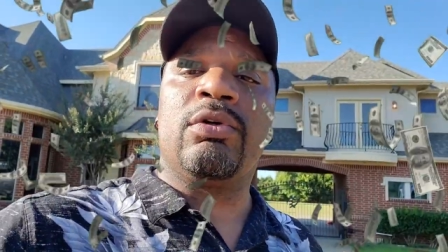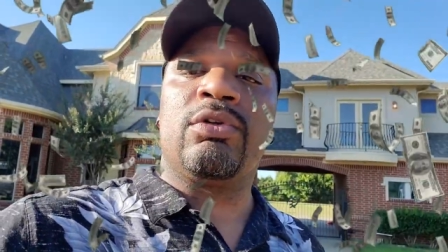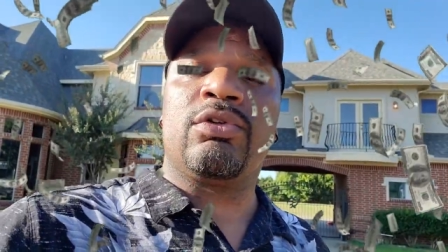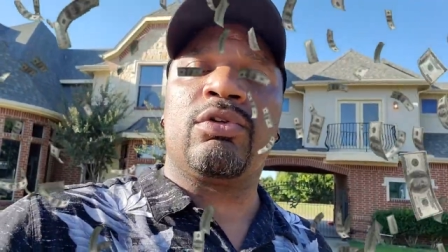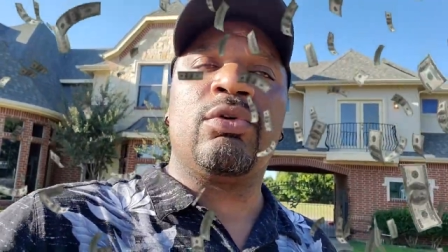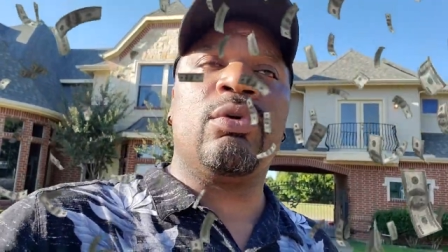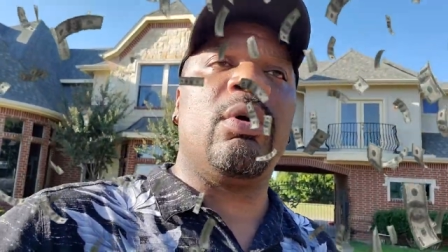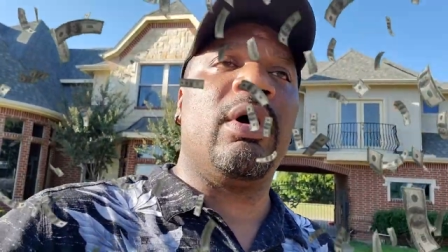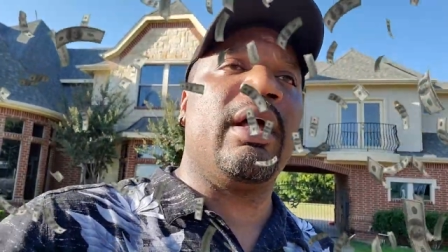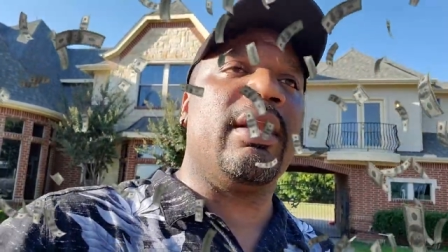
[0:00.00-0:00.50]

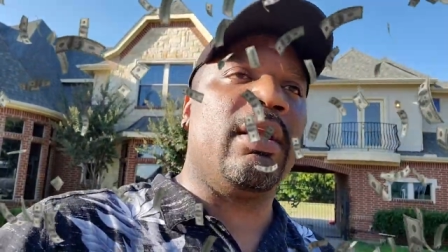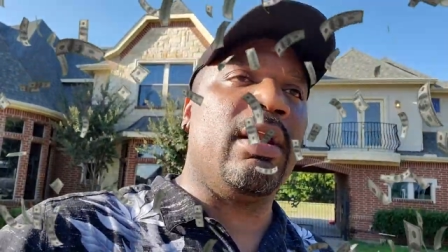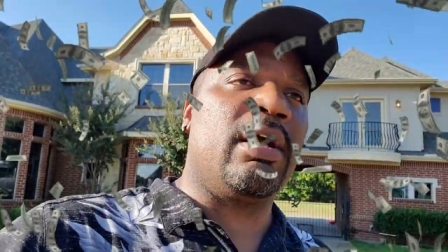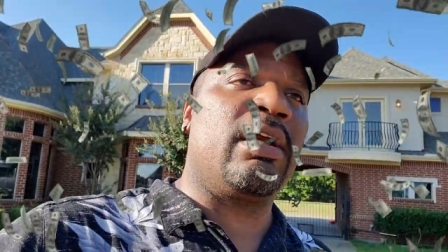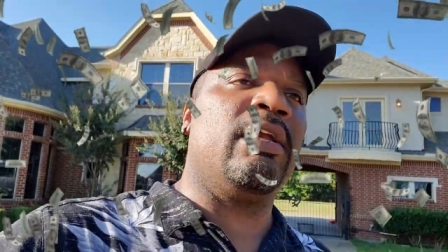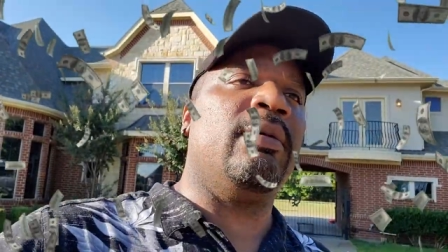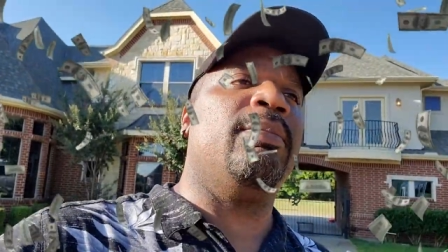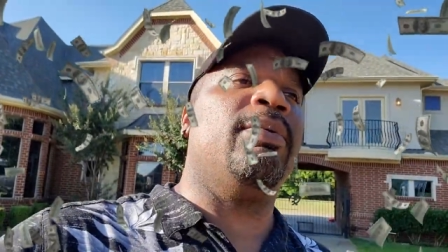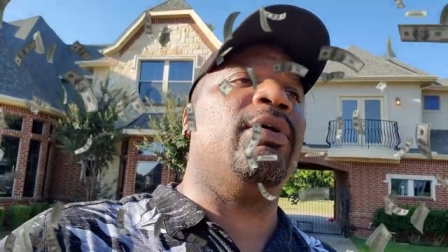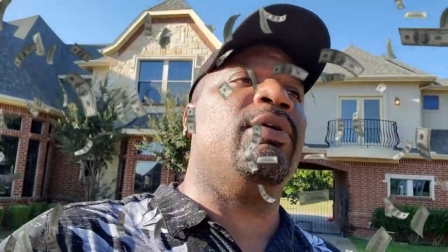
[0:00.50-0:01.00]
to a
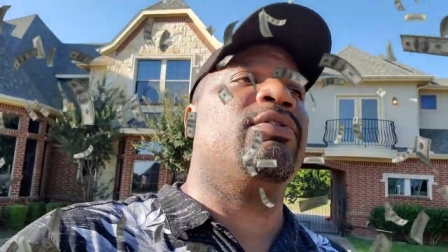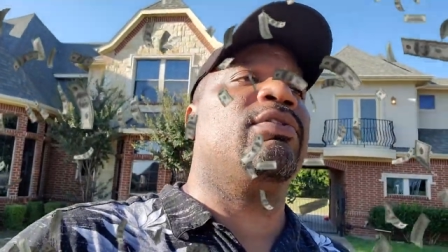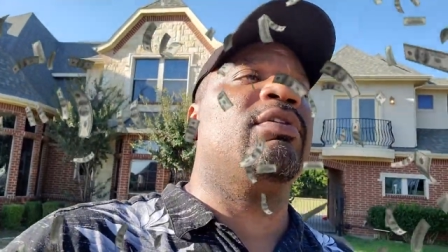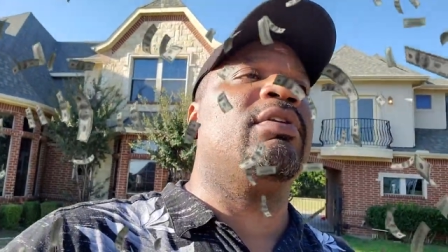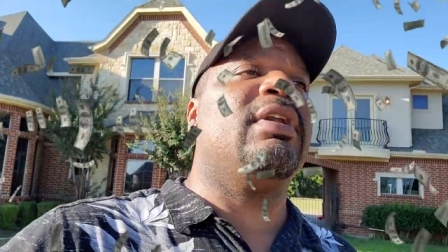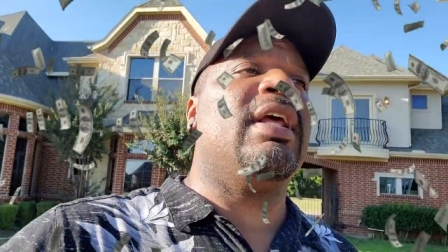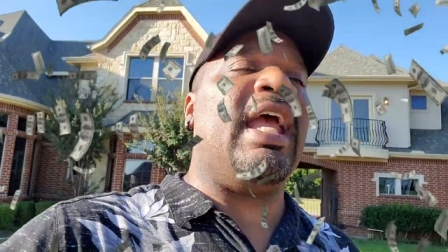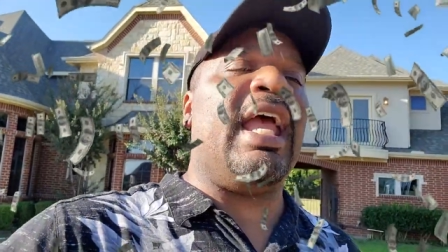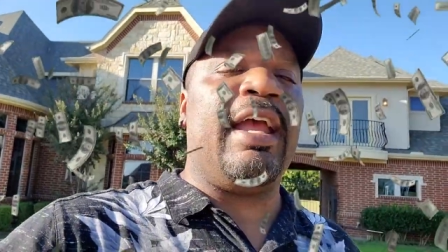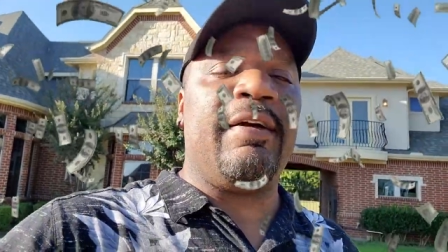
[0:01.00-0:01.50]
lucky
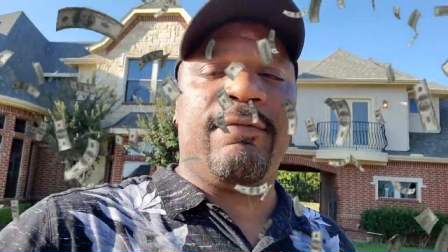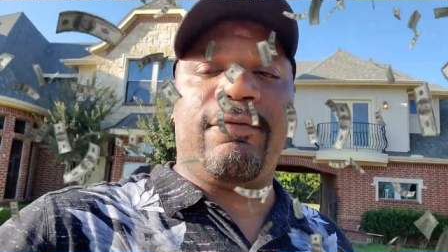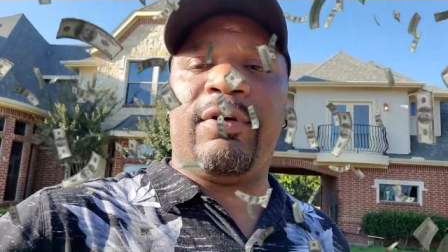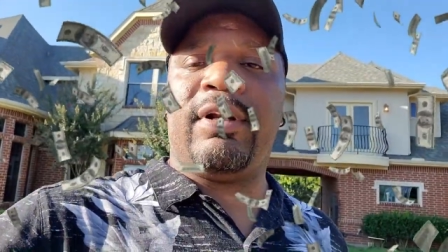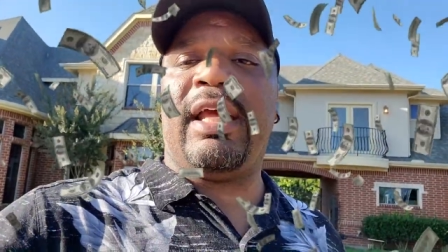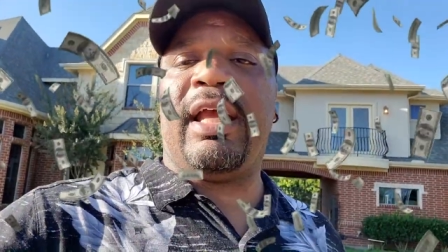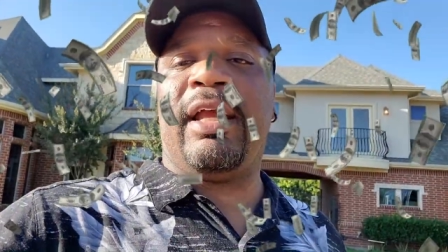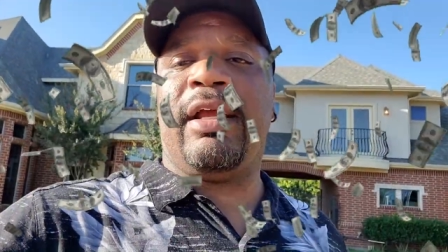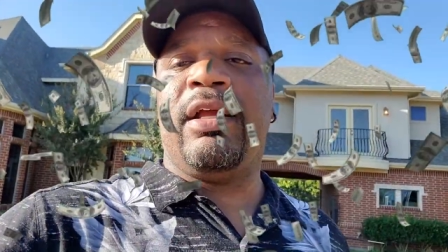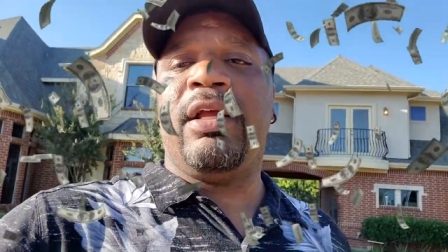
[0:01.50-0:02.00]
person every
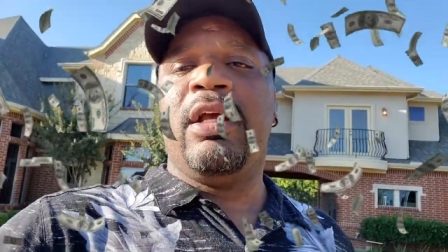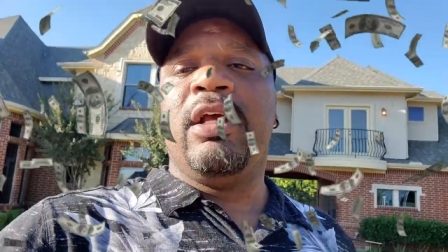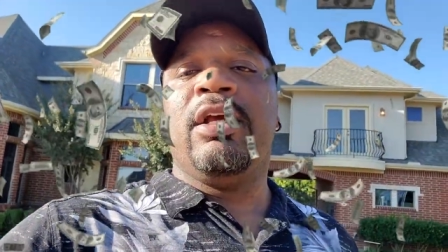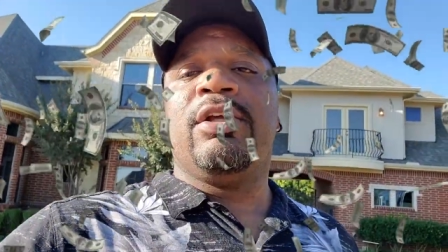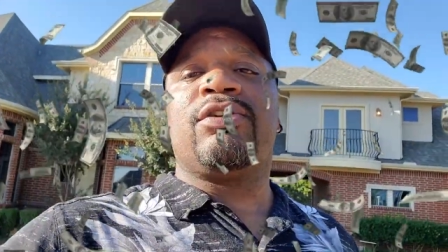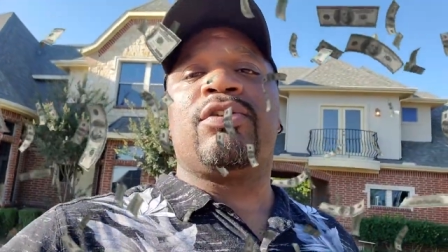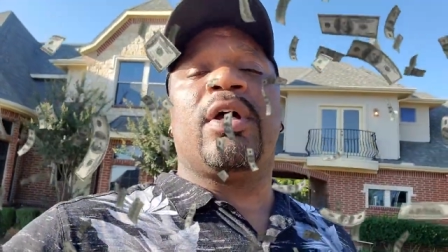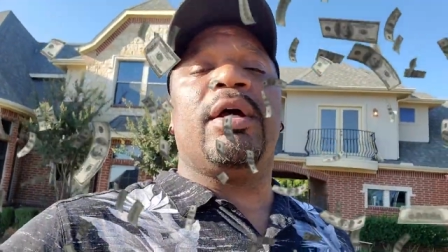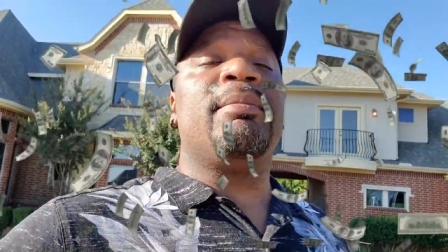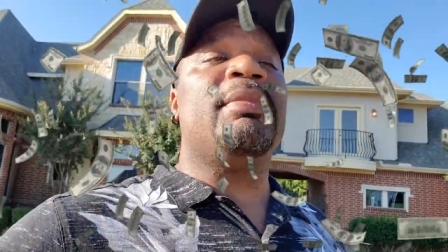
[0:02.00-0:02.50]
day.
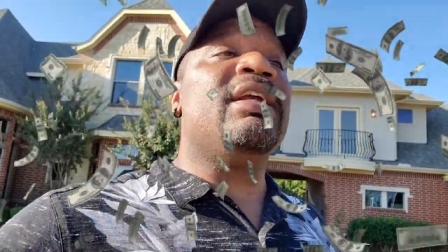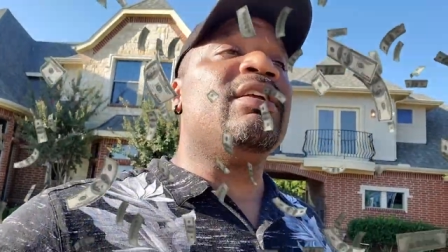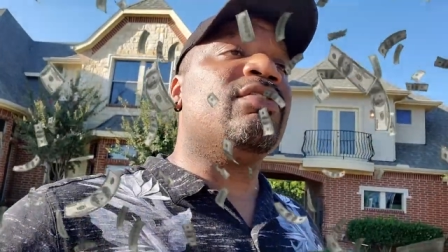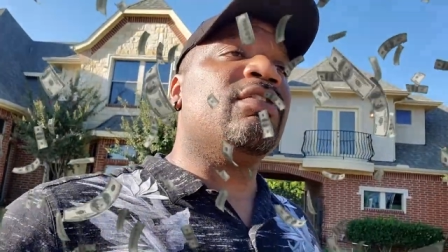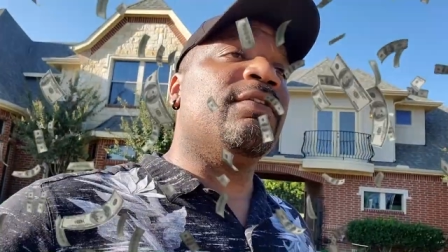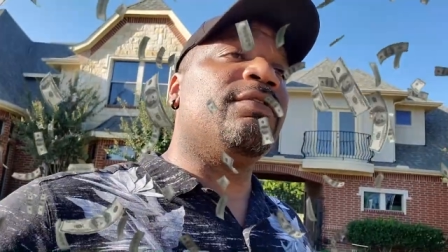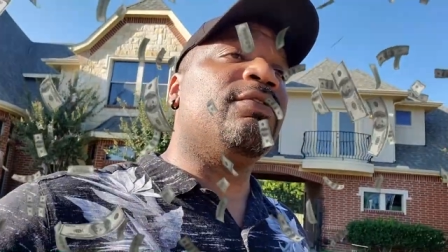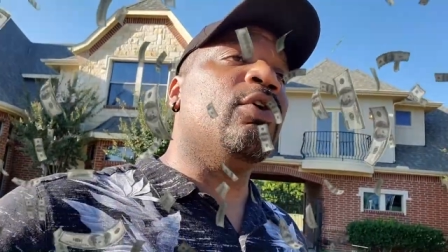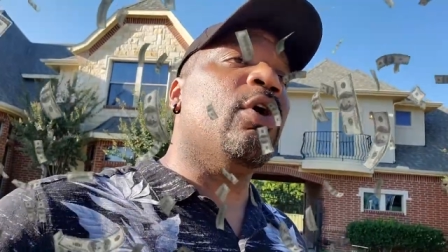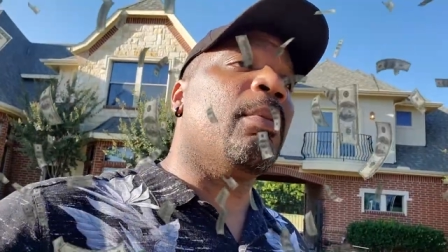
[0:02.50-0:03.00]
So that means
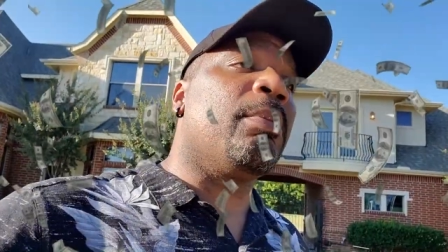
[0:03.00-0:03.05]
if you